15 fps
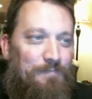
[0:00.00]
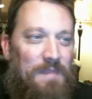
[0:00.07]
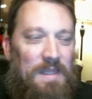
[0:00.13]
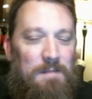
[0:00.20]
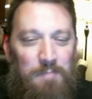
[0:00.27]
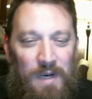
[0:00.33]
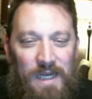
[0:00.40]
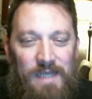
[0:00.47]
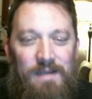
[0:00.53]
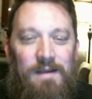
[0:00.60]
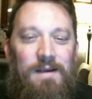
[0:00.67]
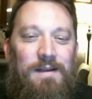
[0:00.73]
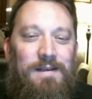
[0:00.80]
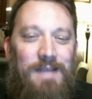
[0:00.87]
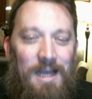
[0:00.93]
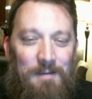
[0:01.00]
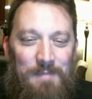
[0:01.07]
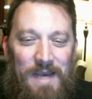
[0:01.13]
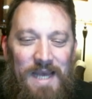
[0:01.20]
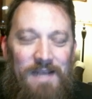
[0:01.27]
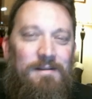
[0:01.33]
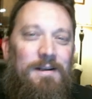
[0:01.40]
But not
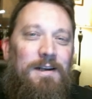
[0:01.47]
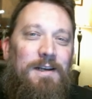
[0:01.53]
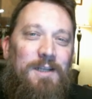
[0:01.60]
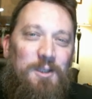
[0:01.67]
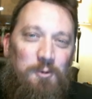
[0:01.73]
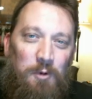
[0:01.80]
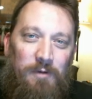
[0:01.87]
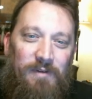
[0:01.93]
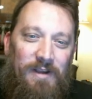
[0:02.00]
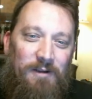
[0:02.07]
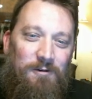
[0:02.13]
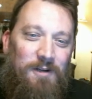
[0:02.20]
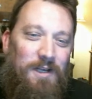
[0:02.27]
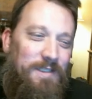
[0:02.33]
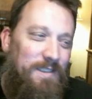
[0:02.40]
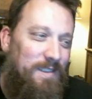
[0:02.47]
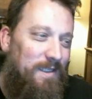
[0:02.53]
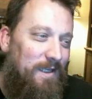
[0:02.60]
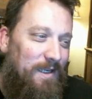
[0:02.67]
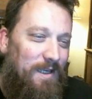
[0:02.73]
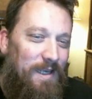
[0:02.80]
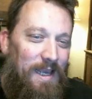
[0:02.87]
bad. 12 Aggradons,
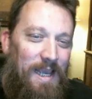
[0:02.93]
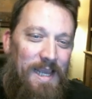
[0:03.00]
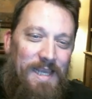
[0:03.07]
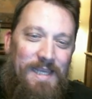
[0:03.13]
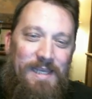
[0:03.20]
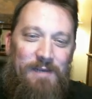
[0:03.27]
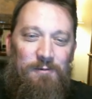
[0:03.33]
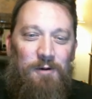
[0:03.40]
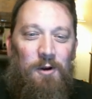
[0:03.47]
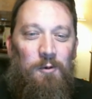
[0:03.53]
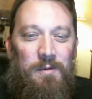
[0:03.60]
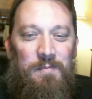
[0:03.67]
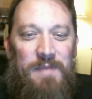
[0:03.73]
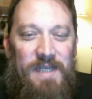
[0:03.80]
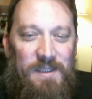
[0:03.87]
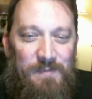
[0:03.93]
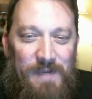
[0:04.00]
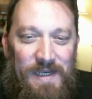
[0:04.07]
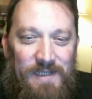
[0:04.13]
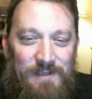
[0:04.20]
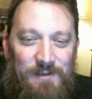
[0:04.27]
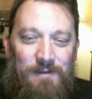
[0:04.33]
a hero with
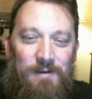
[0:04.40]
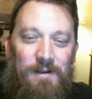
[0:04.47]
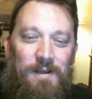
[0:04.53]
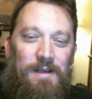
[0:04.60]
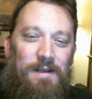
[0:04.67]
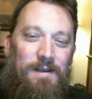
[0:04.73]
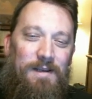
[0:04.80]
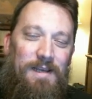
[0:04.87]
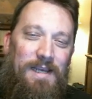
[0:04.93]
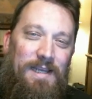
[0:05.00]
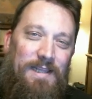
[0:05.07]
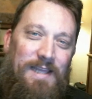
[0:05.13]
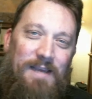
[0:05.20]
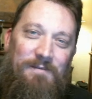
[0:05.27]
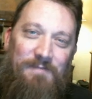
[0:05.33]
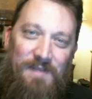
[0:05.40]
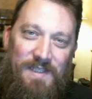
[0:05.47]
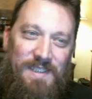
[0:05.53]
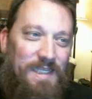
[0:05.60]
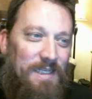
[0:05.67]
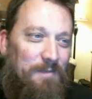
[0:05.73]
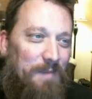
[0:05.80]
Beastmaster, and that fits
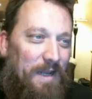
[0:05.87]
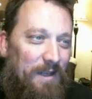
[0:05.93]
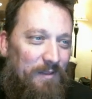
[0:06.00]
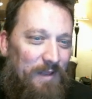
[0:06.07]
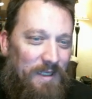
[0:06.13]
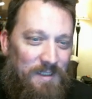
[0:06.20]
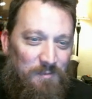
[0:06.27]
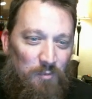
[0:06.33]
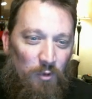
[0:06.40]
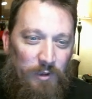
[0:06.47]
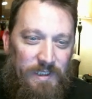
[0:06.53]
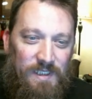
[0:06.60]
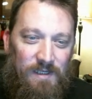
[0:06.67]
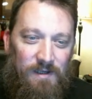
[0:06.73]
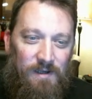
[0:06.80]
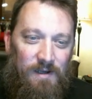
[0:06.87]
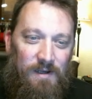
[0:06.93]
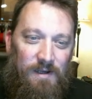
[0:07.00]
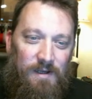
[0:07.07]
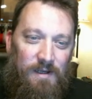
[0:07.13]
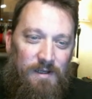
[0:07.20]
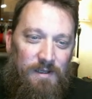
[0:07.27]
in about 1,000 points.
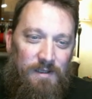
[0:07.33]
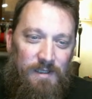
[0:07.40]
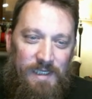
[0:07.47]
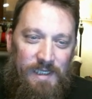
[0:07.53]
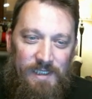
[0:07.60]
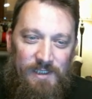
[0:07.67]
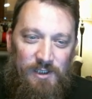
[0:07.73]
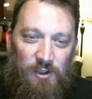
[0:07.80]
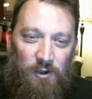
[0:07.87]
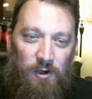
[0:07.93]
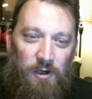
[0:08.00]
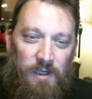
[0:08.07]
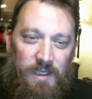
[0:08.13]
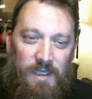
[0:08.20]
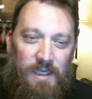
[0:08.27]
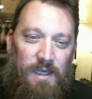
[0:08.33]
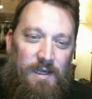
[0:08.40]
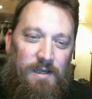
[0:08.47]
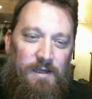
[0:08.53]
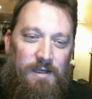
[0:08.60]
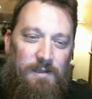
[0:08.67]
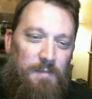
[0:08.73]
He took
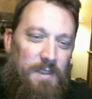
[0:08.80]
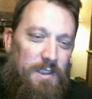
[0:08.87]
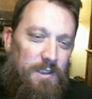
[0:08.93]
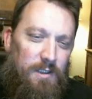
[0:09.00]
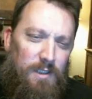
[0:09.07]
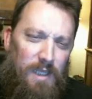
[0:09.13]
a